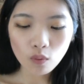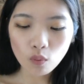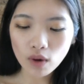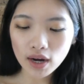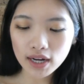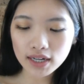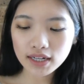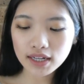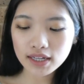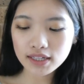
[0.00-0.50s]

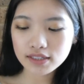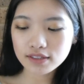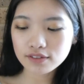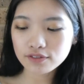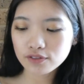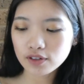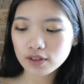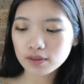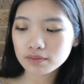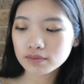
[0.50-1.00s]
One is
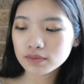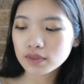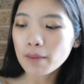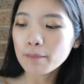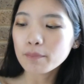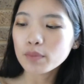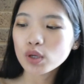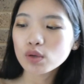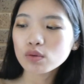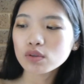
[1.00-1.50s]

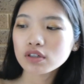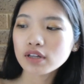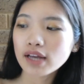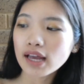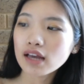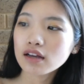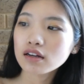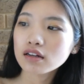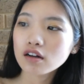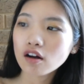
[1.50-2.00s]
from Milk
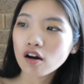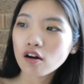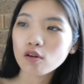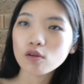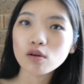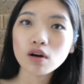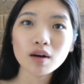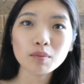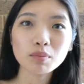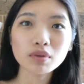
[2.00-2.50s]
&
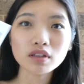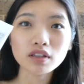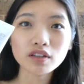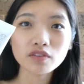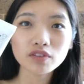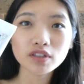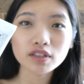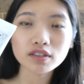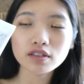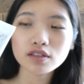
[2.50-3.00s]
Co. I
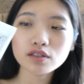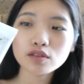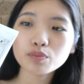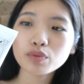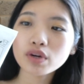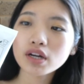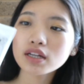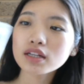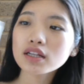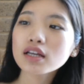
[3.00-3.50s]
believe this is
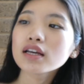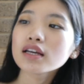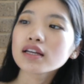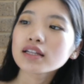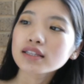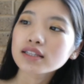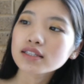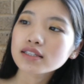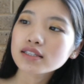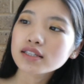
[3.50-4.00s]
brand.
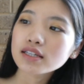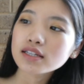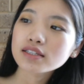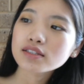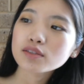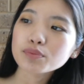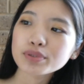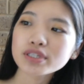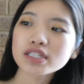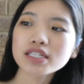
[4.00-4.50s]
This
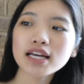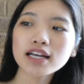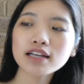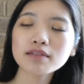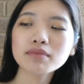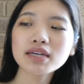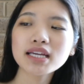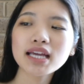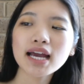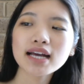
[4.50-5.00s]
is a Protect
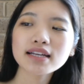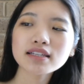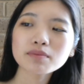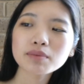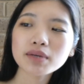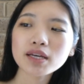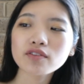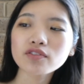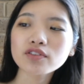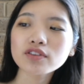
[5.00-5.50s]
Me
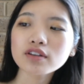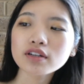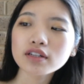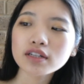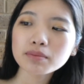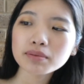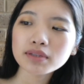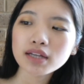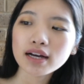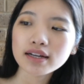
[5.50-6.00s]
SPF
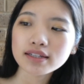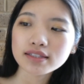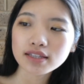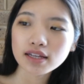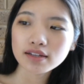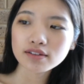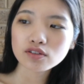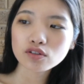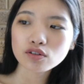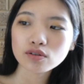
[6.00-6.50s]
30+
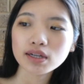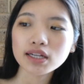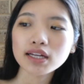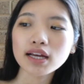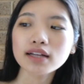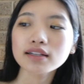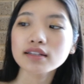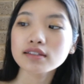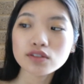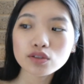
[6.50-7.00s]
sunscreen
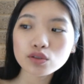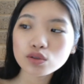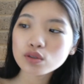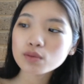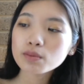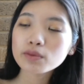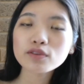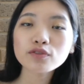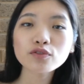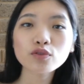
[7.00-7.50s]
and is
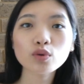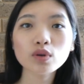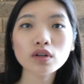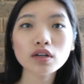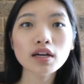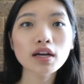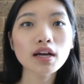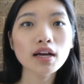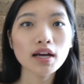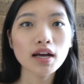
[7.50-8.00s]
suitable for
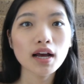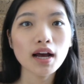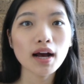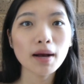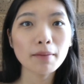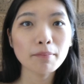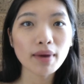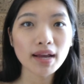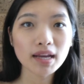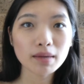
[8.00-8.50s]

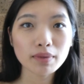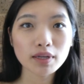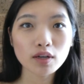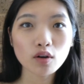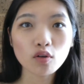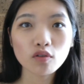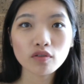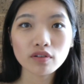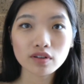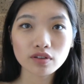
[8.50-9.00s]
a baby
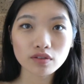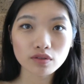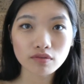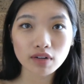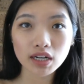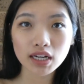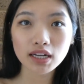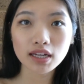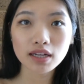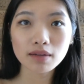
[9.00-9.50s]
over
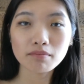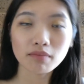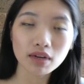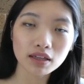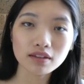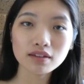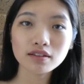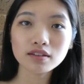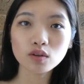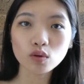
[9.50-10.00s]
3
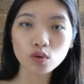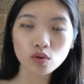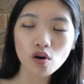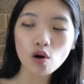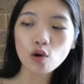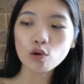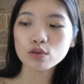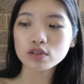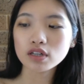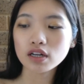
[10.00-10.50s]
months or
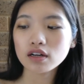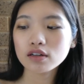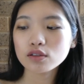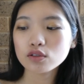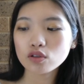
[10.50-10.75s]
older.